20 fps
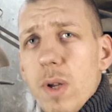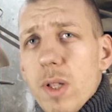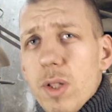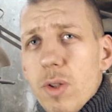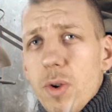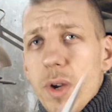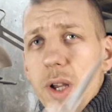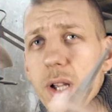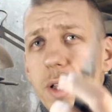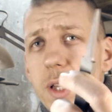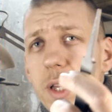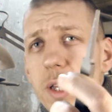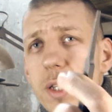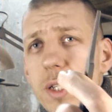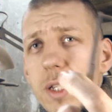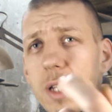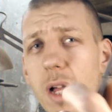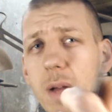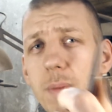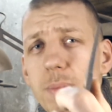when doing the
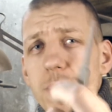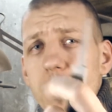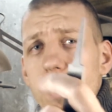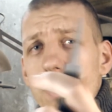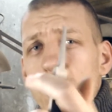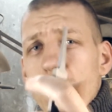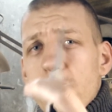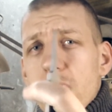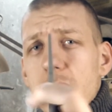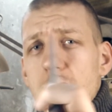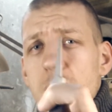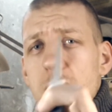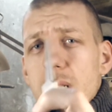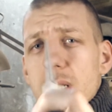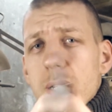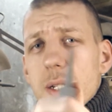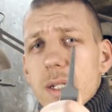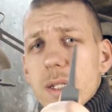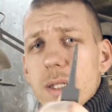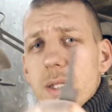stamps on
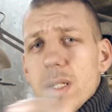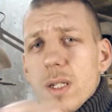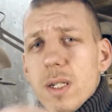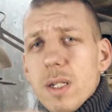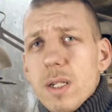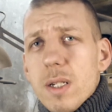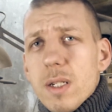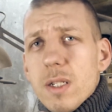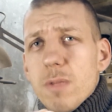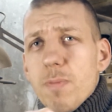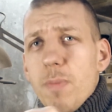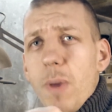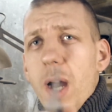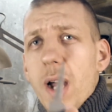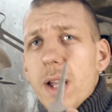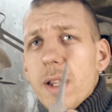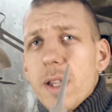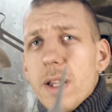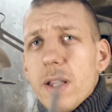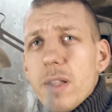the
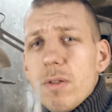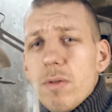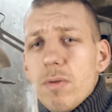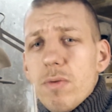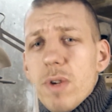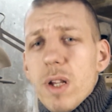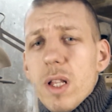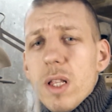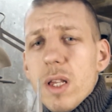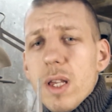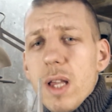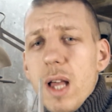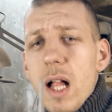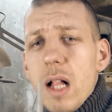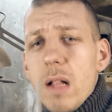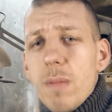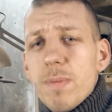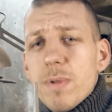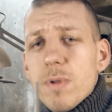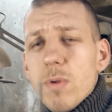spine, it really
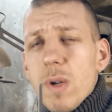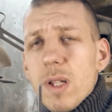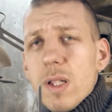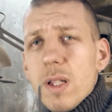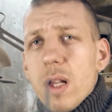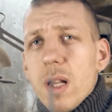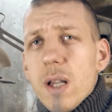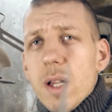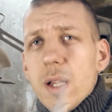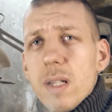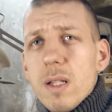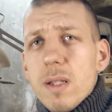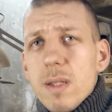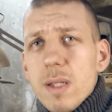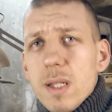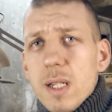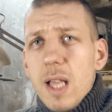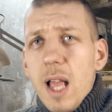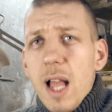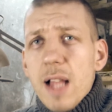helps when the
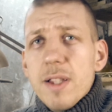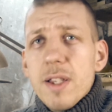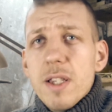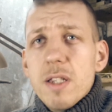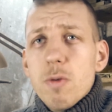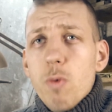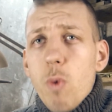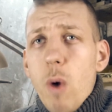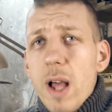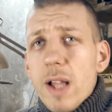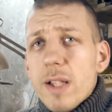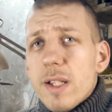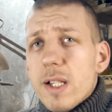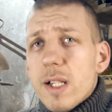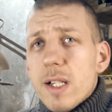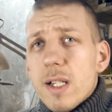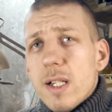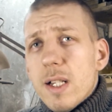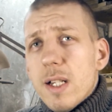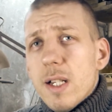hand is wet
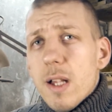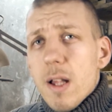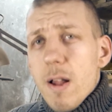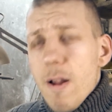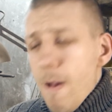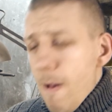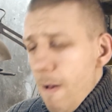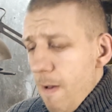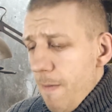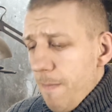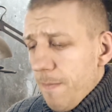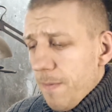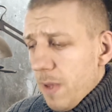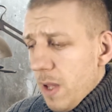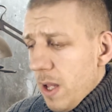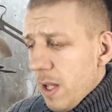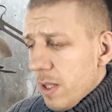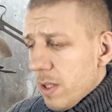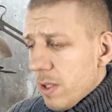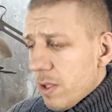
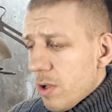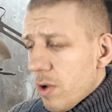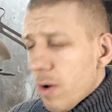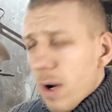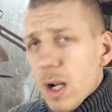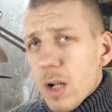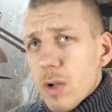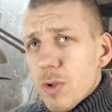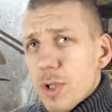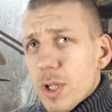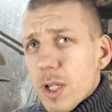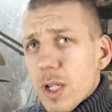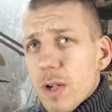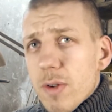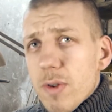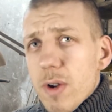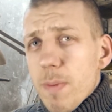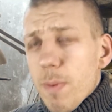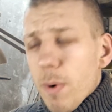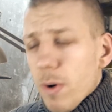and you are losing
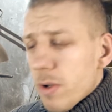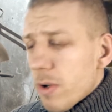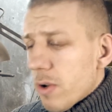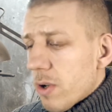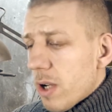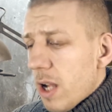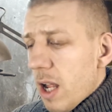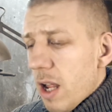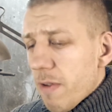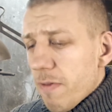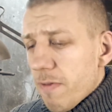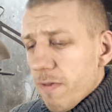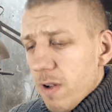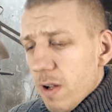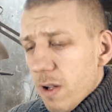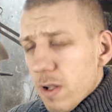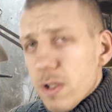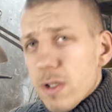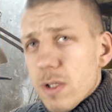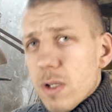grip on your knife.
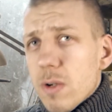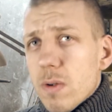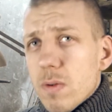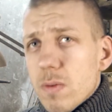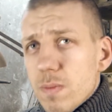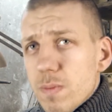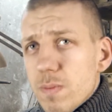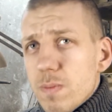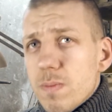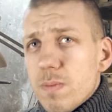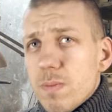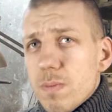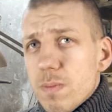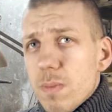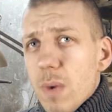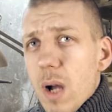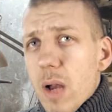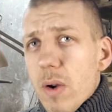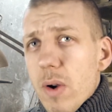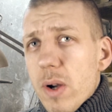So
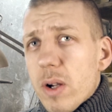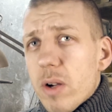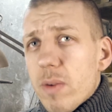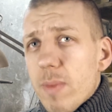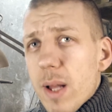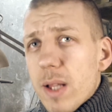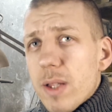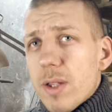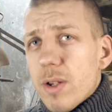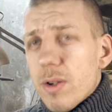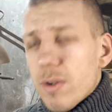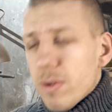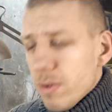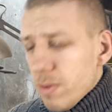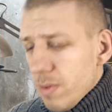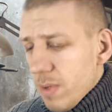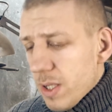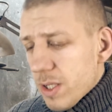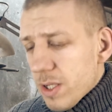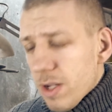I recommend
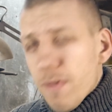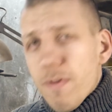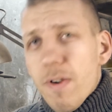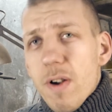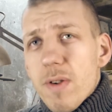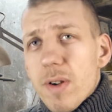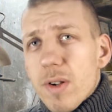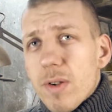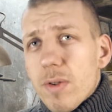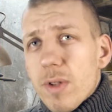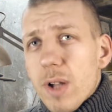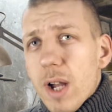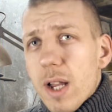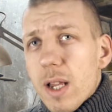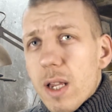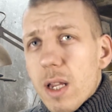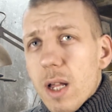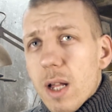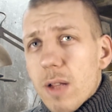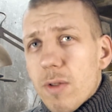you, it's a very good
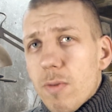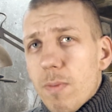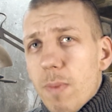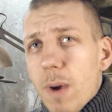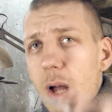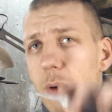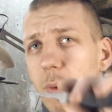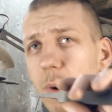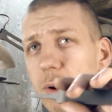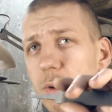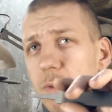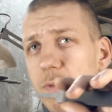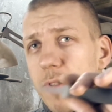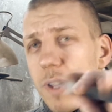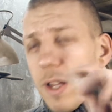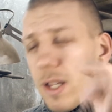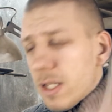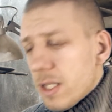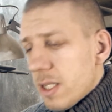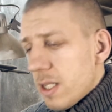idea to buy one of
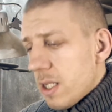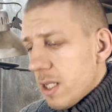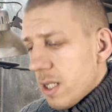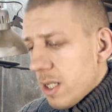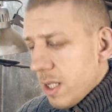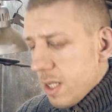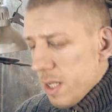these.